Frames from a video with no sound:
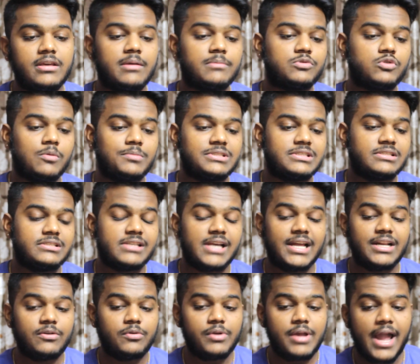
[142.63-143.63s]
I'm so much
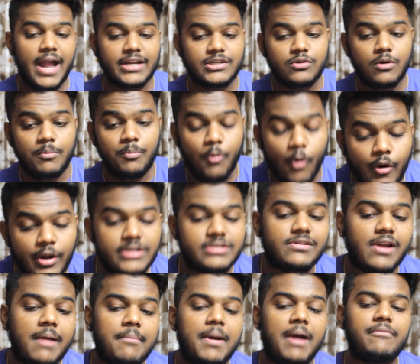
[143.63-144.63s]
excited to react to a Polish
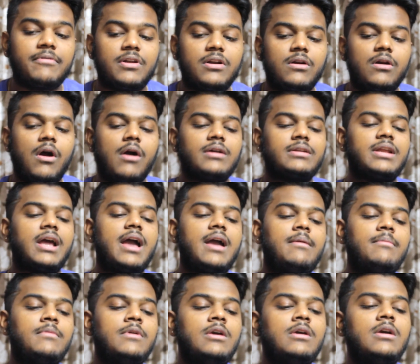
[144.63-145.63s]
rap after a long time.